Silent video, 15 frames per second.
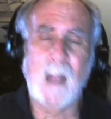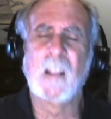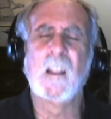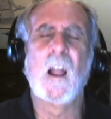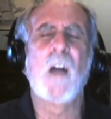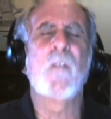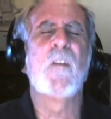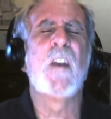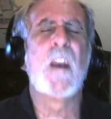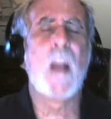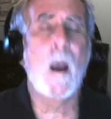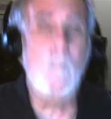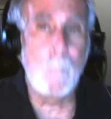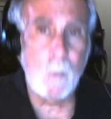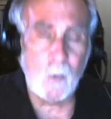I love
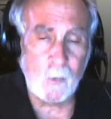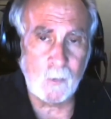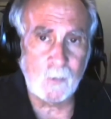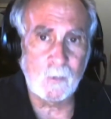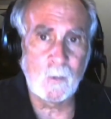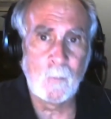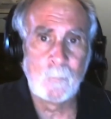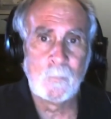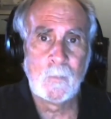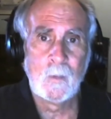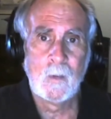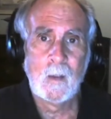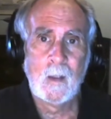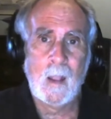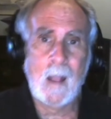numbers.
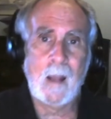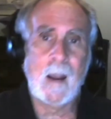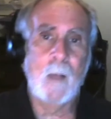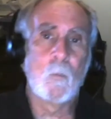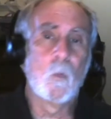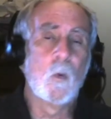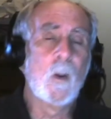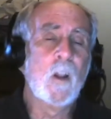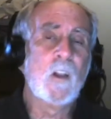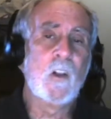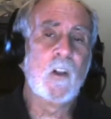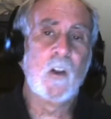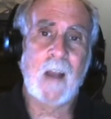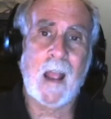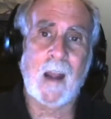And I'm really
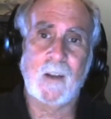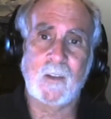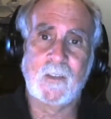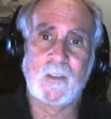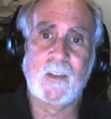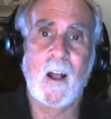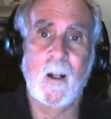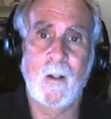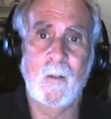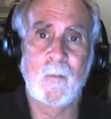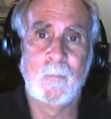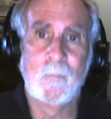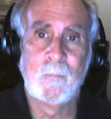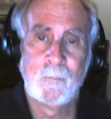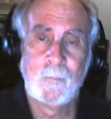good at Excel,
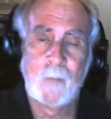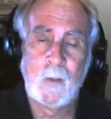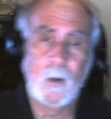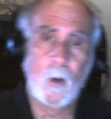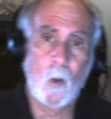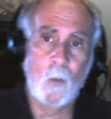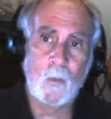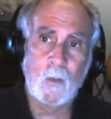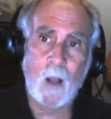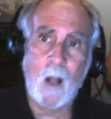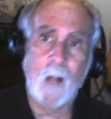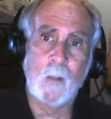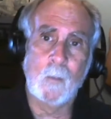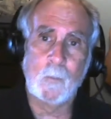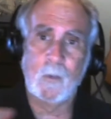you know, the
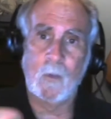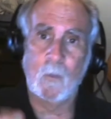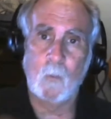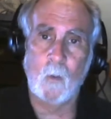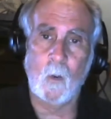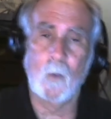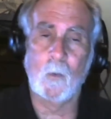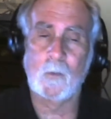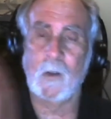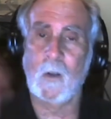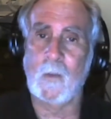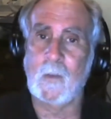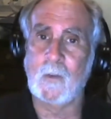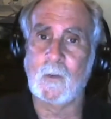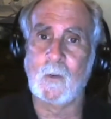columns and the rows and
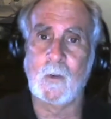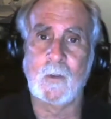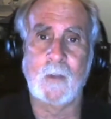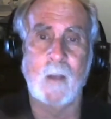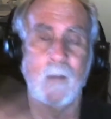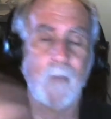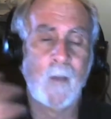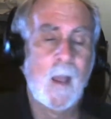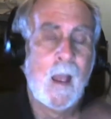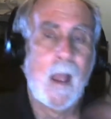all this sort of stuff.